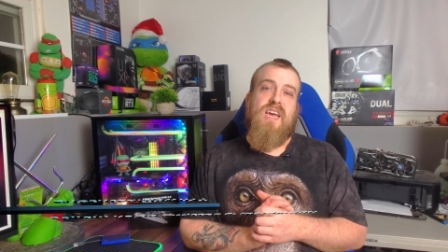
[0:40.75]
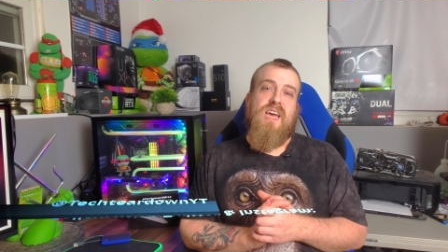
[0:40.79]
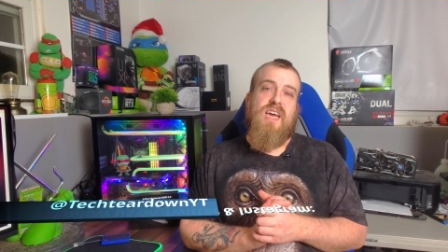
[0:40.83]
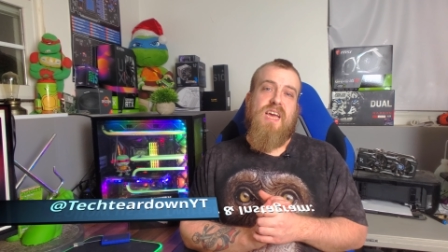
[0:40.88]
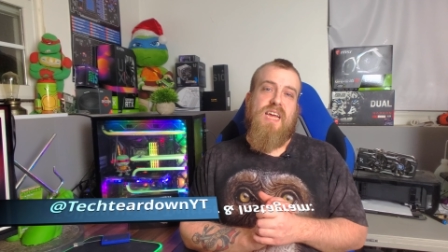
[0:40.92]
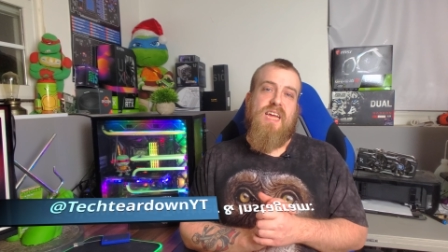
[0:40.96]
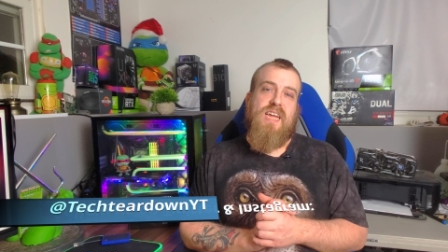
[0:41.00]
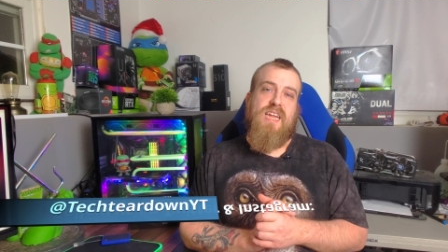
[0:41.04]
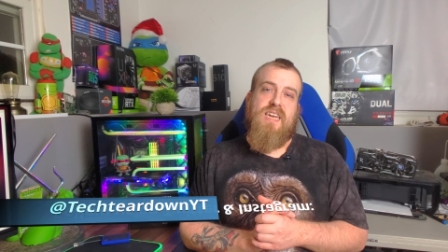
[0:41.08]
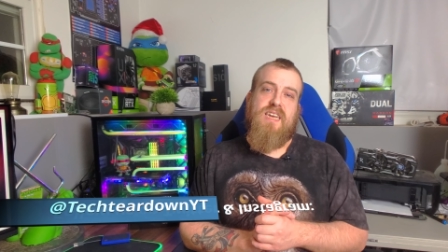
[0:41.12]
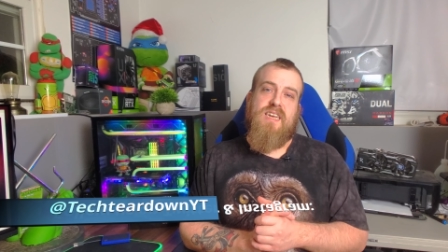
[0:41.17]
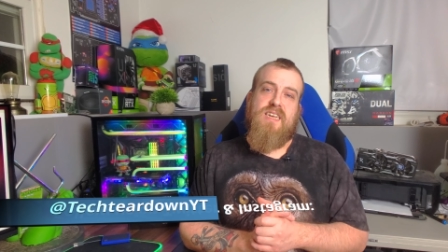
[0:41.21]

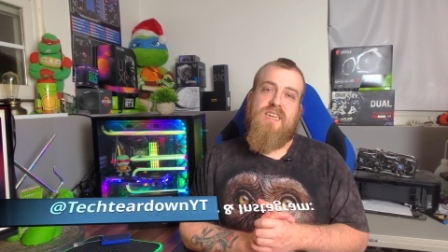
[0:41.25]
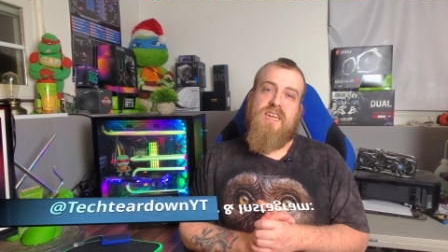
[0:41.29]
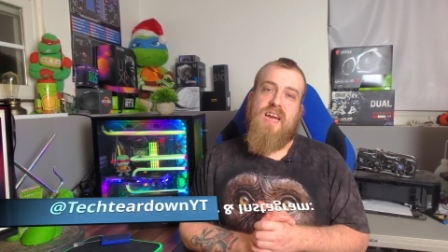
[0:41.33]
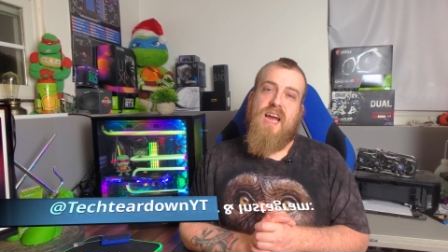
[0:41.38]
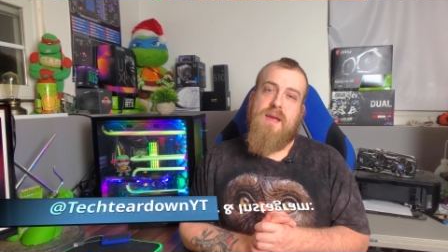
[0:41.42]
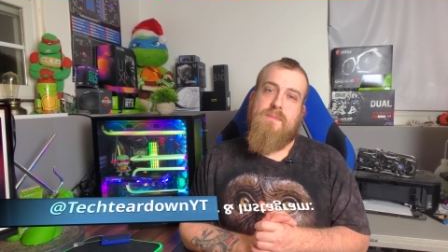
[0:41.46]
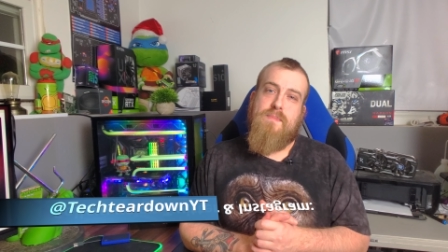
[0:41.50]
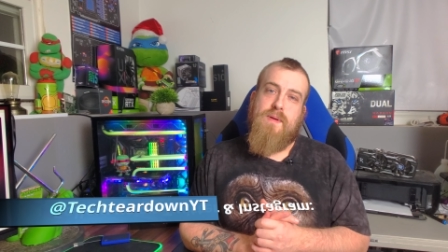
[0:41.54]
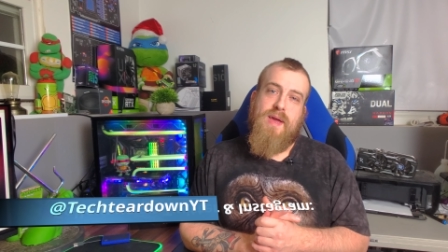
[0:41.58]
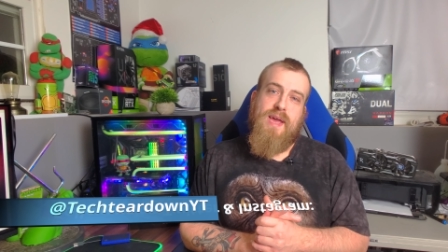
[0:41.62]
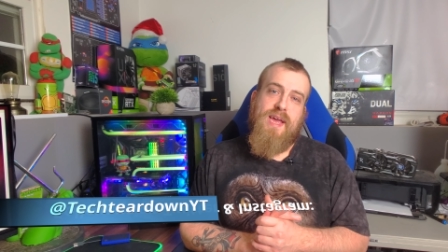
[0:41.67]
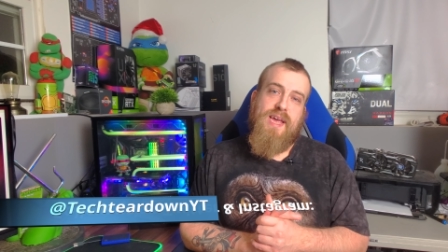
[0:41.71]
and
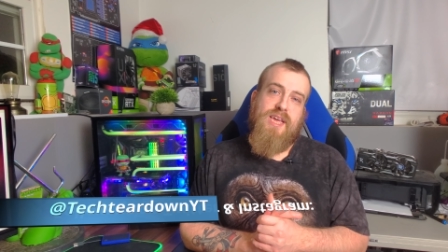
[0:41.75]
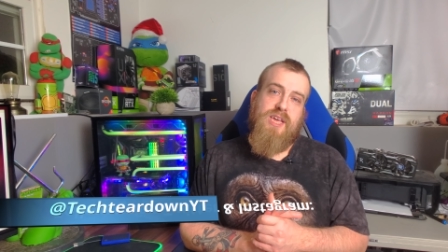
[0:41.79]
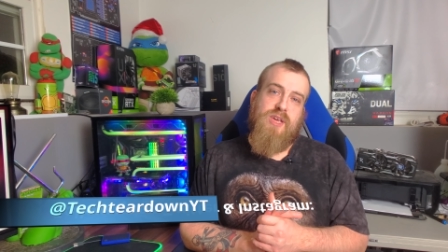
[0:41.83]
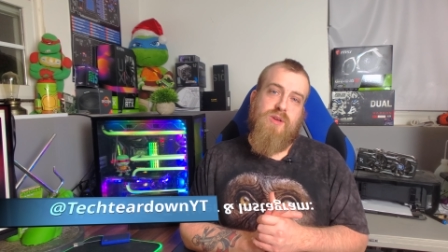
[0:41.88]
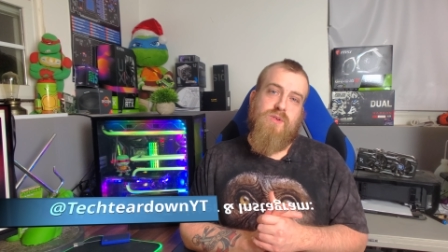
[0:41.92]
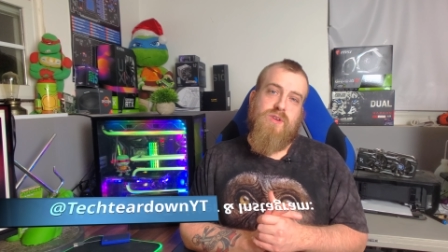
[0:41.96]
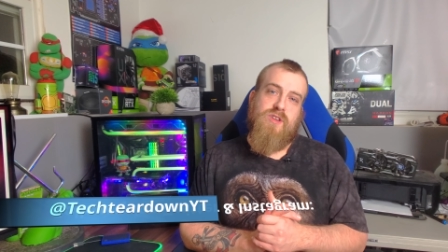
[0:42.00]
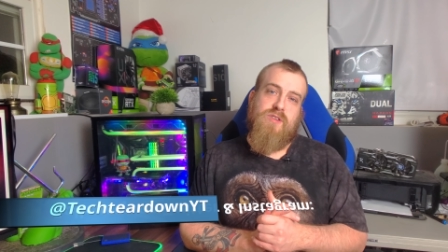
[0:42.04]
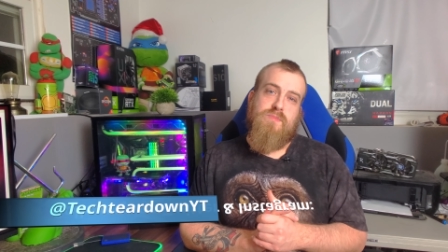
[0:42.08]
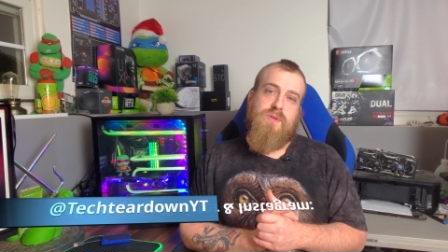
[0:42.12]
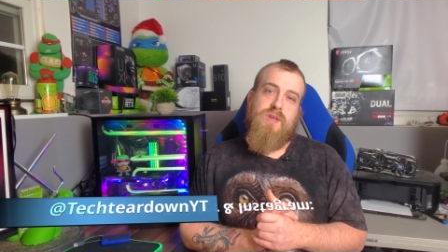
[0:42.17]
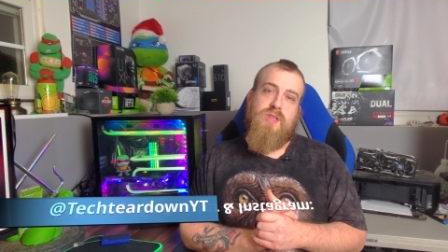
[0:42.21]
Type-A
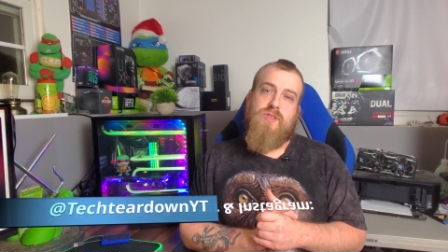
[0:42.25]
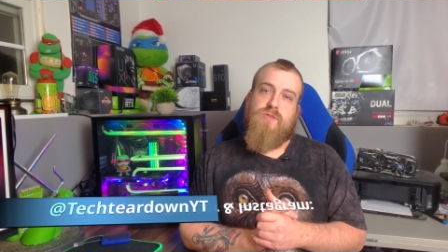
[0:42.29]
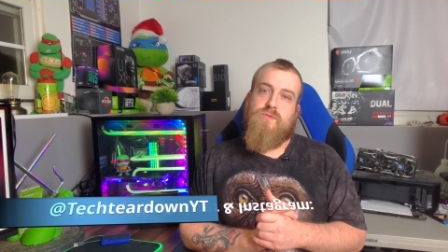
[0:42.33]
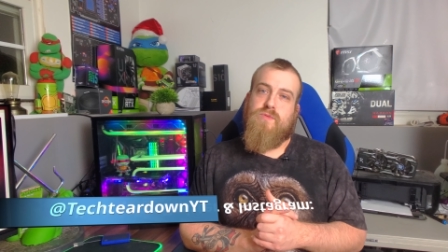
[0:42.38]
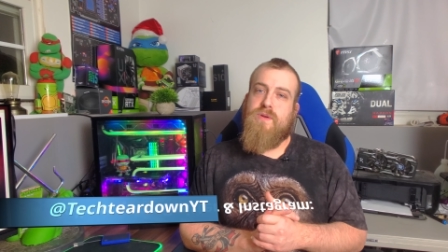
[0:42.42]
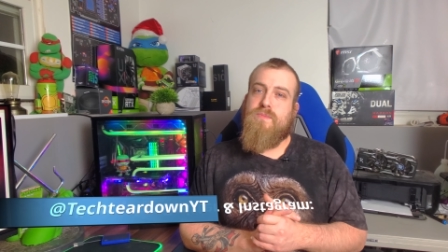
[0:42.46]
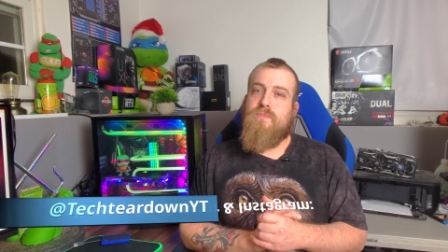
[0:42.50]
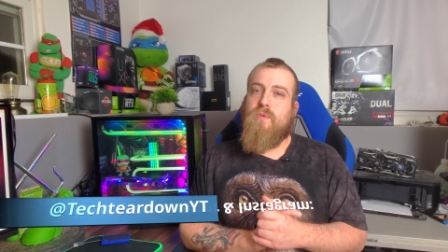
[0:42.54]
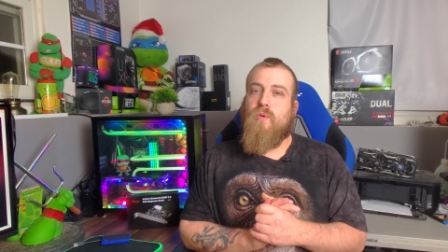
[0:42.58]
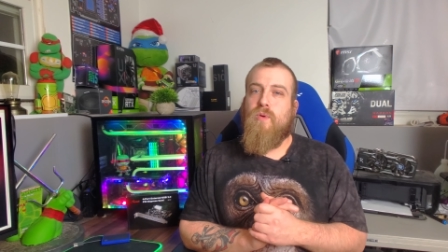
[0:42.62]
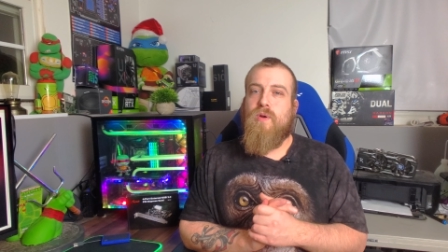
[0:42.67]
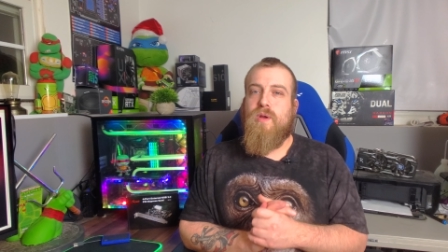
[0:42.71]
USB
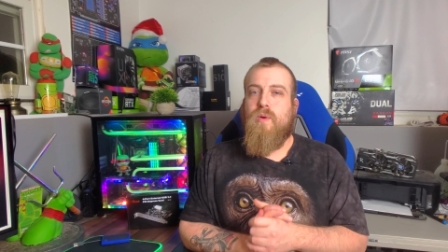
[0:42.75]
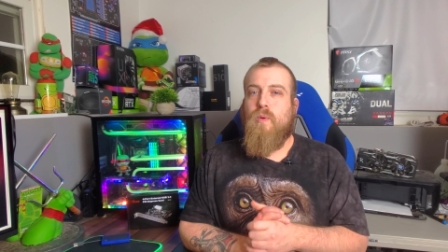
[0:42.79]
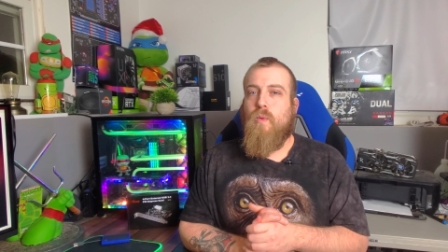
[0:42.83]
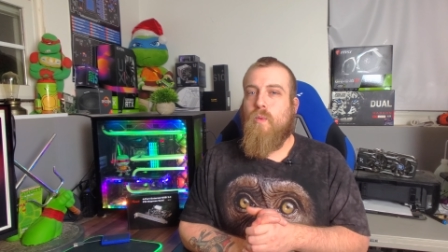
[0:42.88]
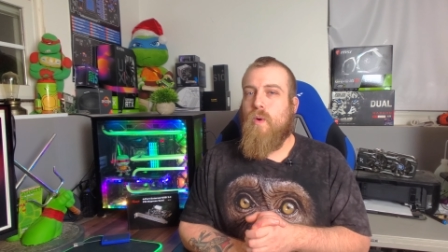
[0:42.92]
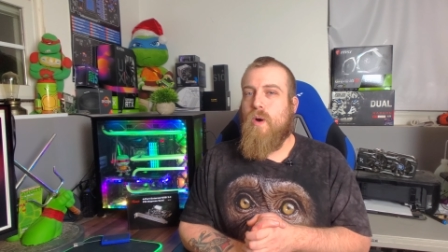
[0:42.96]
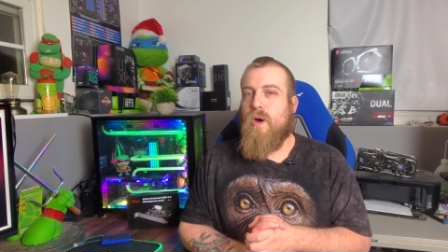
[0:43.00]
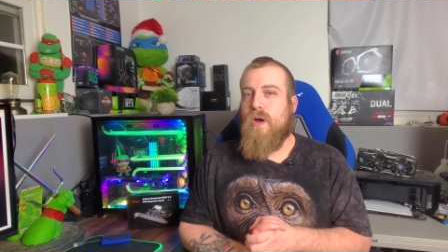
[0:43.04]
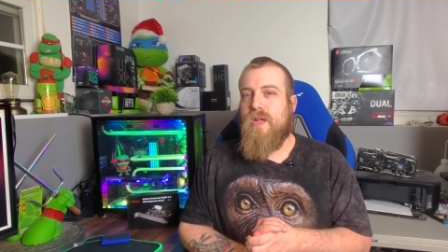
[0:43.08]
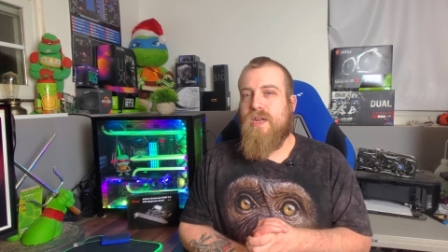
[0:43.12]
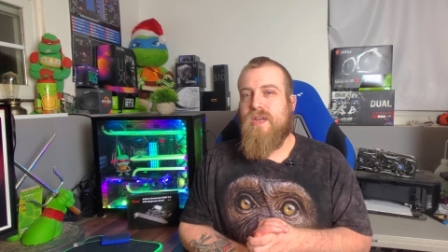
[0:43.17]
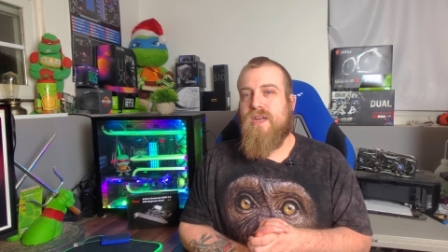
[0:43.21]

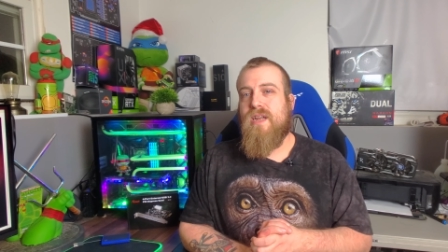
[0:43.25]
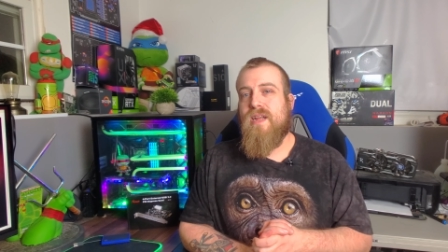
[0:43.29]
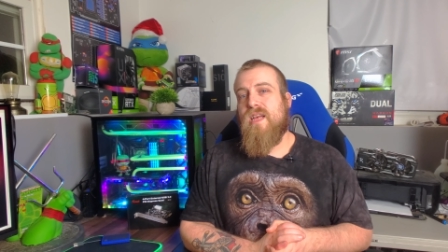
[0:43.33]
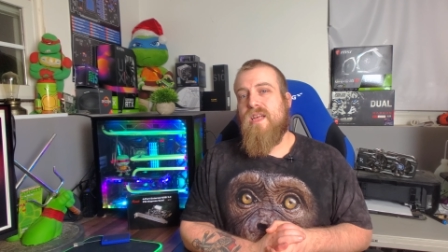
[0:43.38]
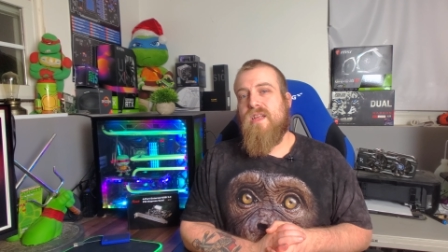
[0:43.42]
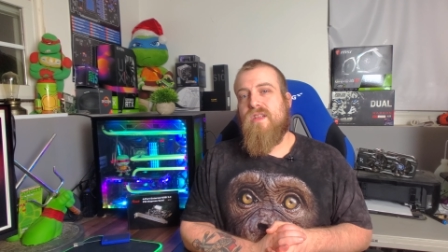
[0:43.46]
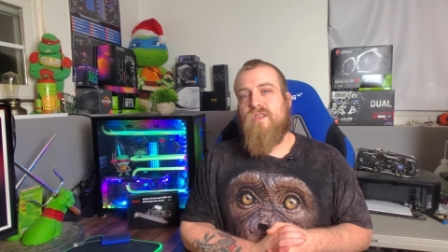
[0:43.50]
3.1.